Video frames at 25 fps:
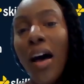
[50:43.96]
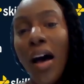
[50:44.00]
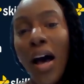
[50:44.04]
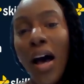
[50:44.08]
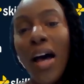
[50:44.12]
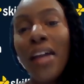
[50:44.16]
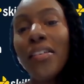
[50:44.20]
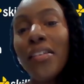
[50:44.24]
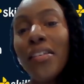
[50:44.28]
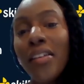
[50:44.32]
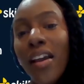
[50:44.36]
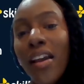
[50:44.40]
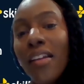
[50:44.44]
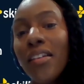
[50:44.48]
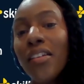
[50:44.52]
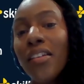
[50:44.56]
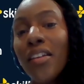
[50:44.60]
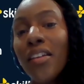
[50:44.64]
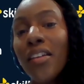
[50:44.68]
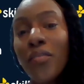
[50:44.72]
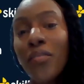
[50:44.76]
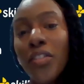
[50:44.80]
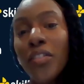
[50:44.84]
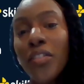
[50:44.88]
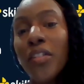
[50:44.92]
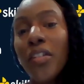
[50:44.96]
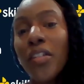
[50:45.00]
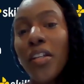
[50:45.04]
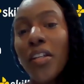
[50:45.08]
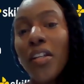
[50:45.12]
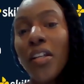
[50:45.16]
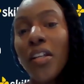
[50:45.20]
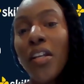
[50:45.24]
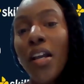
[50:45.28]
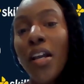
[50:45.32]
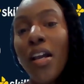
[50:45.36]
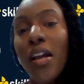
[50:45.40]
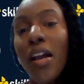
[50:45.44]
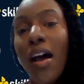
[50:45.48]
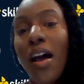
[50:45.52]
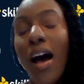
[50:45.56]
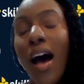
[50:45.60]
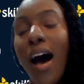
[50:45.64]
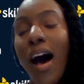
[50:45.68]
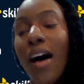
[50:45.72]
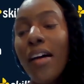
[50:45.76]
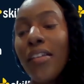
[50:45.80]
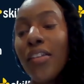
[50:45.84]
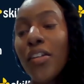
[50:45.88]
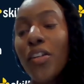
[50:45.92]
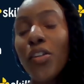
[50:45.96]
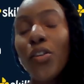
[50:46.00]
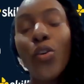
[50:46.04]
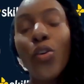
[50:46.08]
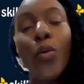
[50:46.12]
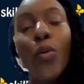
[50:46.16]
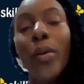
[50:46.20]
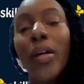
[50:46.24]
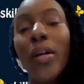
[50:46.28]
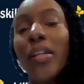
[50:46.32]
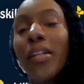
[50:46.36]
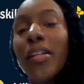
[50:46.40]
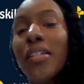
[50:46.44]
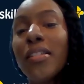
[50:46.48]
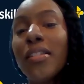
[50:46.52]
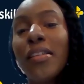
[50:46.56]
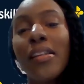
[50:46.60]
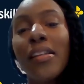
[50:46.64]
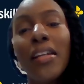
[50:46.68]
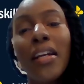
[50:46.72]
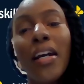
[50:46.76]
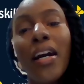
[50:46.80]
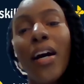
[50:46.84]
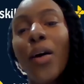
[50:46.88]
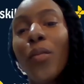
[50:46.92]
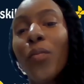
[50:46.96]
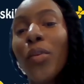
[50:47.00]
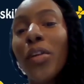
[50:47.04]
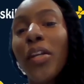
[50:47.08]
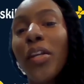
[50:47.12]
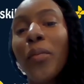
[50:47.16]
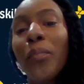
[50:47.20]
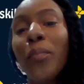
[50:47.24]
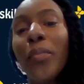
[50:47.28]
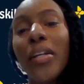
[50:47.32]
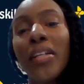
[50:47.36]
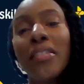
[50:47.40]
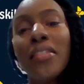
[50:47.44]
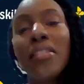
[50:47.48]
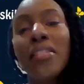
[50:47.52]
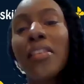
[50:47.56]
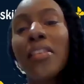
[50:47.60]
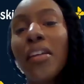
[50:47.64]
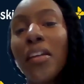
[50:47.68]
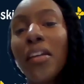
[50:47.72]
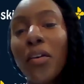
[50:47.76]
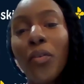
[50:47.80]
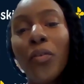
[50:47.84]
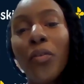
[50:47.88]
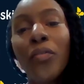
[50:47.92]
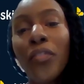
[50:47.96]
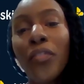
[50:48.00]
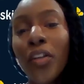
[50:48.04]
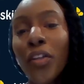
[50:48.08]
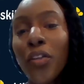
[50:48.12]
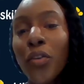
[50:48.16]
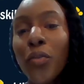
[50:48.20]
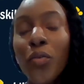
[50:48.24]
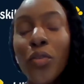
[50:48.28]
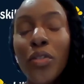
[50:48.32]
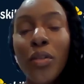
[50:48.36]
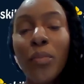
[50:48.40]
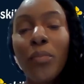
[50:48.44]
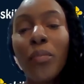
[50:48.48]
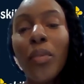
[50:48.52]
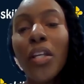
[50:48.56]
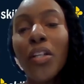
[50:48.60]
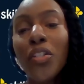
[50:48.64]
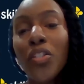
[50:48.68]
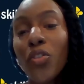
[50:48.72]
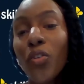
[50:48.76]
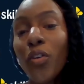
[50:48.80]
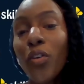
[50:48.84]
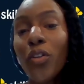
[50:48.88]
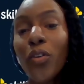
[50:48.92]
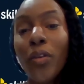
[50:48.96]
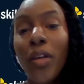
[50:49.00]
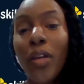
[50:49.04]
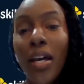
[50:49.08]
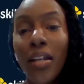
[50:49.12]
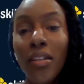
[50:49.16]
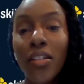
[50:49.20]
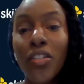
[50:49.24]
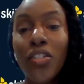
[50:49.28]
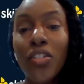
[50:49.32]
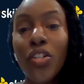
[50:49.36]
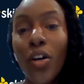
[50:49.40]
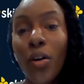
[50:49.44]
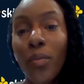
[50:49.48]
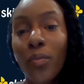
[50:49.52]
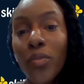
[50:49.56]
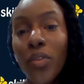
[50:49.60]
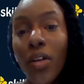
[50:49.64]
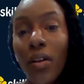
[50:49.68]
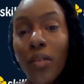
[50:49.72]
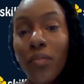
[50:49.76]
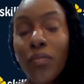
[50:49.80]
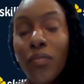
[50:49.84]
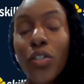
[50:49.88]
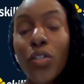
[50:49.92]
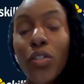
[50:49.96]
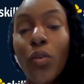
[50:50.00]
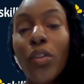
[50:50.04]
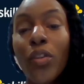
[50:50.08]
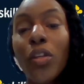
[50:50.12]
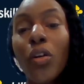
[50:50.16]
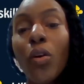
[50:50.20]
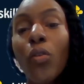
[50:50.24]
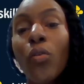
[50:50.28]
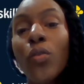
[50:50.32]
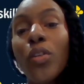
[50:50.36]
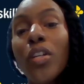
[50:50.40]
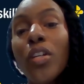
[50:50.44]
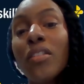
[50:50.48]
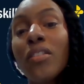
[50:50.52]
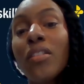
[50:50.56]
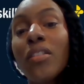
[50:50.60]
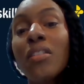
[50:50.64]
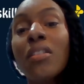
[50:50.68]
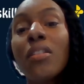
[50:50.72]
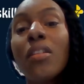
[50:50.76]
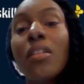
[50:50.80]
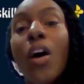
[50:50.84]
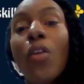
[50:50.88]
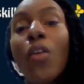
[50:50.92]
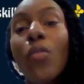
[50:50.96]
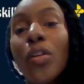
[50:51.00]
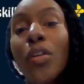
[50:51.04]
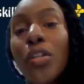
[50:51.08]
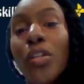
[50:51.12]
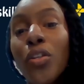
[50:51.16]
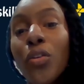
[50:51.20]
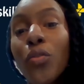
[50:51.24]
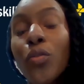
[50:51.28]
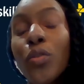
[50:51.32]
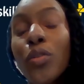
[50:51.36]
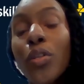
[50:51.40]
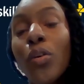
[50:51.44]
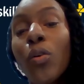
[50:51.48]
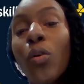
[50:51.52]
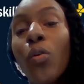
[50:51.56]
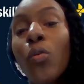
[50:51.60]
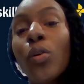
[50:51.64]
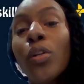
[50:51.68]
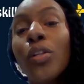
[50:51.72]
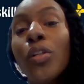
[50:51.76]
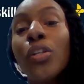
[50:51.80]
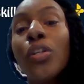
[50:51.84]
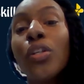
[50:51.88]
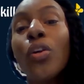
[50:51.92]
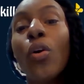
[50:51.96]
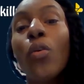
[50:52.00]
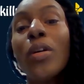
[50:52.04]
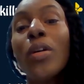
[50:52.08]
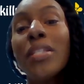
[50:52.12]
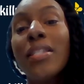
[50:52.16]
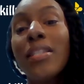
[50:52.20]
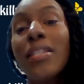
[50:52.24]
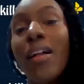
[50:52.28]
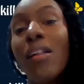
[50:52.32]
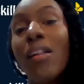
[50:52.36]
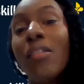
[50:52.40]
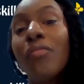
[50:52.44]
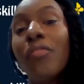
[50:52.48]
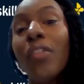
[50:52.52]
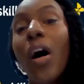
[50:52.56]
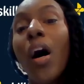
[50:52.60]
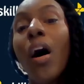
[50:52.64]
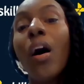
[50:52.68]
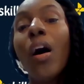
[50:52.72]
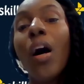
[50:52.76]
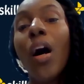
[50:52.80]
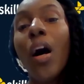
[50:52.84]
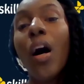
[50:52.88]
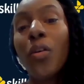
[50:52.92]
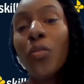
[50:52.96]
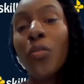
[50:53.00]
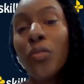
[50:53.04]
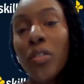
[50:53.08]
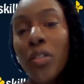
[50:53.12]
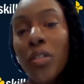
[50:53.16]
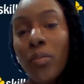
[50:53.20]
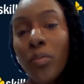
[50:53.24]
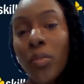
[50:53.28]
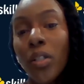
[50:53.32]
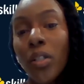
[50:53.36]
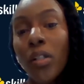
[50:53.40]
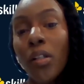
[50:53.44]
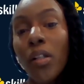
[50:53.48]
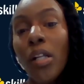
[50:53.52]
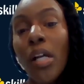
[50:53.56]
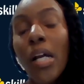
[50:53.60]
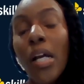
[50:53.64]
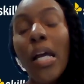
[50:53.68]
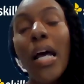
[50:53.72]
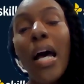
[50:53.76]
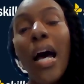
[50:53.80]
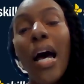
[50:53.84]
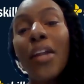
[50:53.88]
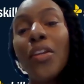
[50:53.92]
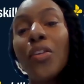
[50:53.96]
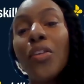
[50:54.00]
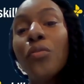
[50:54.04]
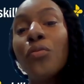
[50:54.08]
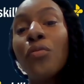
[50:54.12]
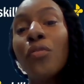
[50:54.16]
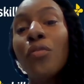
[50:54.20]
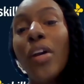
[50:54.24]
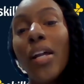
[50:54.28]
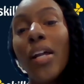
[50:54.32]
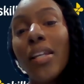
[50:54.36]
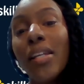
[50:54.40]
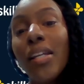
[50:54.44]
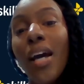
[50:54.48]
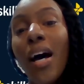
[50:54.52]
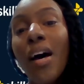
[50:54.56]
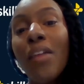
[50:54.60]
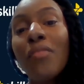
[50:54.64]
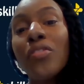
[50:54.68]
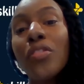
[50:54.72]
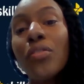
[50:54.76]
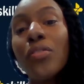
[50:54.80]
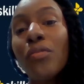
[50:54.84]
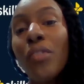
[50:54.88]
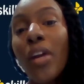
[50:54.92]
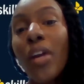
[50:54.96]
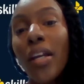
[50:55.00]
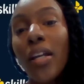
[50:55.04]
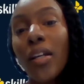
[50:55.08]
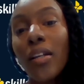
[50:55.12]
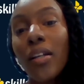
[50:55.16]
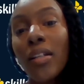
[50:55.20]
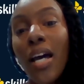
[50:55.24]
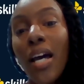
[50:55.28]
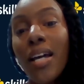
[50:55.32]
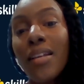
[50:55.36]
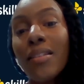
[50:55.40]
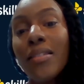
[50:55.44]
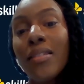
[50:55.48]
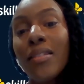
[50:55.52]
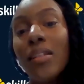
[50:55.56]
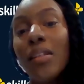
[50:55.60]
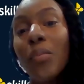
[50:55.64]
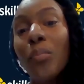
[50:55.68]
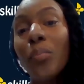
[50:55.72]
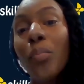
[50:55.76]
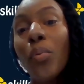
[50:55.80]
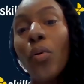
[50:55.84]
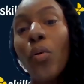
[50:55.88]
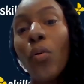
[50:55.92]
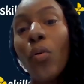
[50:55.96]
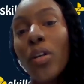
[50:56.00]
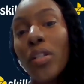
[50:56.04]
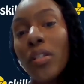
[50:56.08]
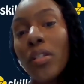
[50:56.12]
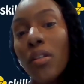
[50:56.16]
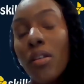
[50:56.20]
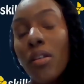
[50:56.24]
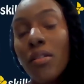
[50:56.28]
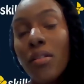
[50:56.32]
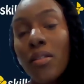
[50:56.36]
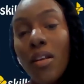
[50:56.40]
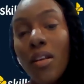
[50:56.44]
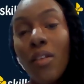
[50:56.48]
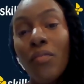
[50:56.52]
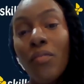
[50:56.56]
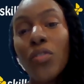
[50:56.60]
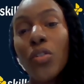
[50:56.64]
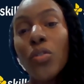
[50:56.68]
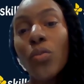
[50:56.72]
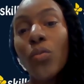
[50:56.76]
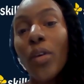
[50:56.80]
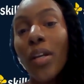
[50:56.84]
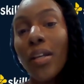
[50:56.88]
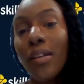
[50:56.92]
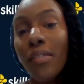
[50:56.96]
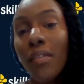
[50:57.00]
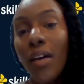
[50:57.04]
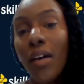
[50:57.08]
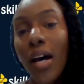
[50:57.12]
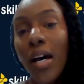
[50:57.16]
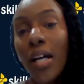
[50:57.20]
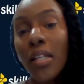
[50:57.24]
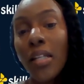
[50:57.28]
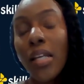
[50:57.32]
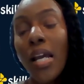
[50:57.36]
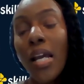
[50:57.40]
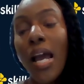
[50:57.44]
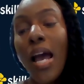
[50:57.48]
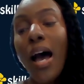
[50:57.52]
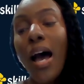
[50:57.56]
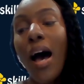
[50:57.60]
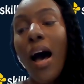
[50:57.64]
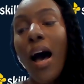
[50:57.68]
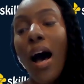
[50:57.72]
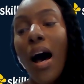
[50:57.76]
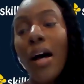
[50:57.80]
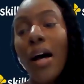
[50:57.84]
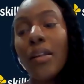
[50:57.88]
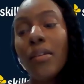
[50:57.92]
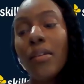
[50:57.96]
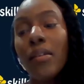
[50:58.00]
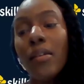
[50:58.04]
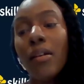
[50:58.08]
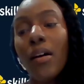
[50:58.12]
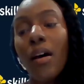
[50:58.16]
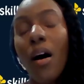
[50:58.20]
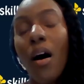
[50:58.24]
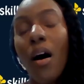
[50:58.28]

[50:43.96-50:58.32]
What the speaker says: at the end of the day. And nobody is going to come with a big stick over you to make sure you get the job done. So the onus is now on you to hold yourself accountable, and you really have to recognize the importance of doing that and